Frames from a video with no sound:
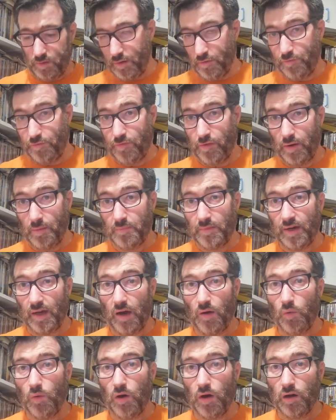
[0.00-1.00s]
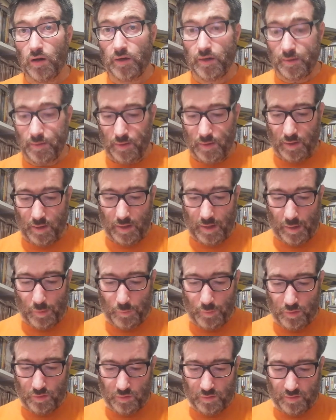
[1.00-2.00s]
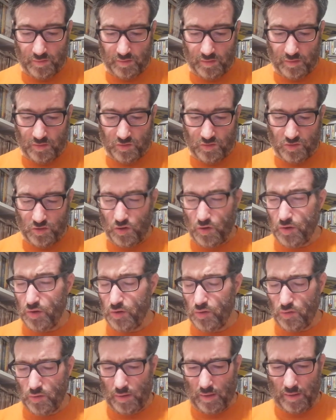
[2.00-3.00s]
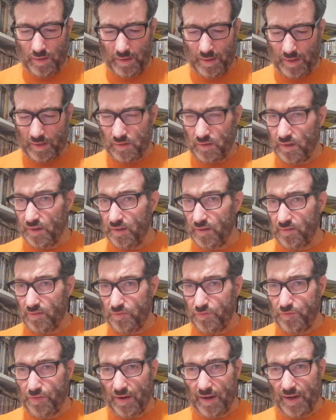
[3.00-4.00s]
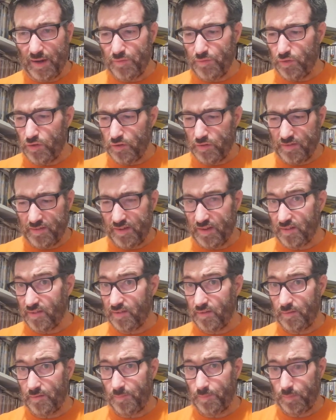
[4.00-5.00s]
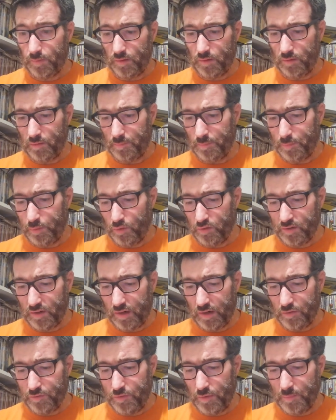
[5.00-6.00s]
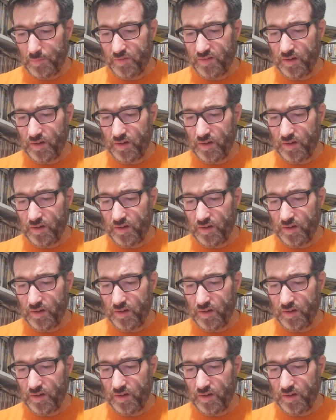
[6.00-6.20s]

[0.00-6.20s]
From now on, I will show you at least five or six postcards from